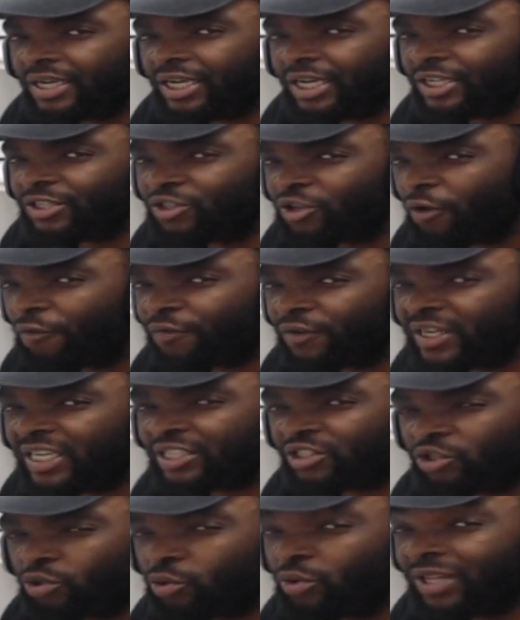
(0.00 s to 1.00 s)
And don't
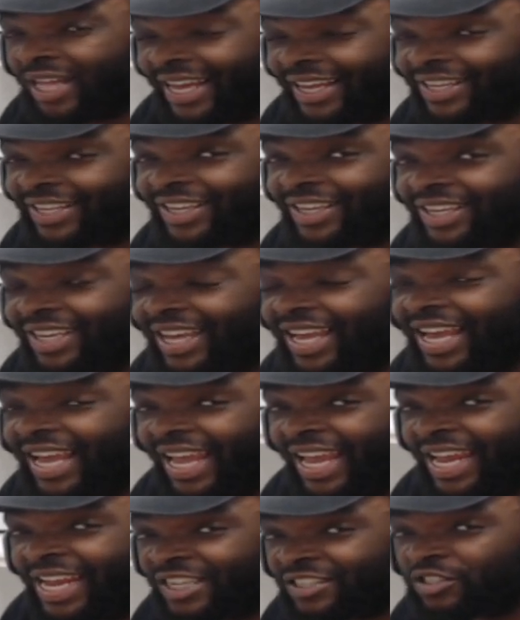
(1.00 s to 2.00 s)
forget to like
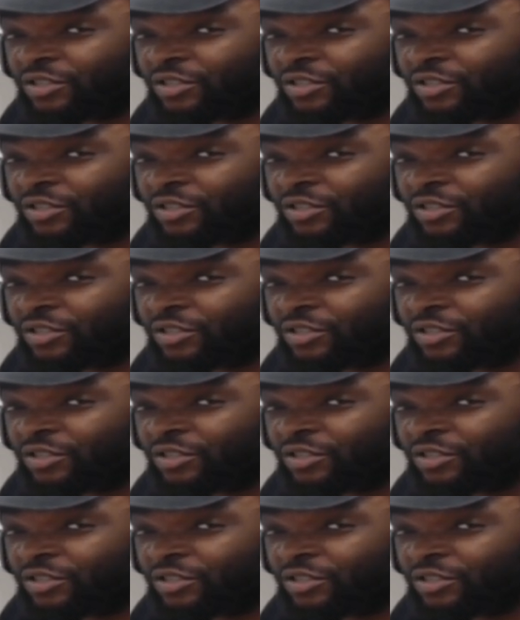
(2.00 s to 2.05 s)
and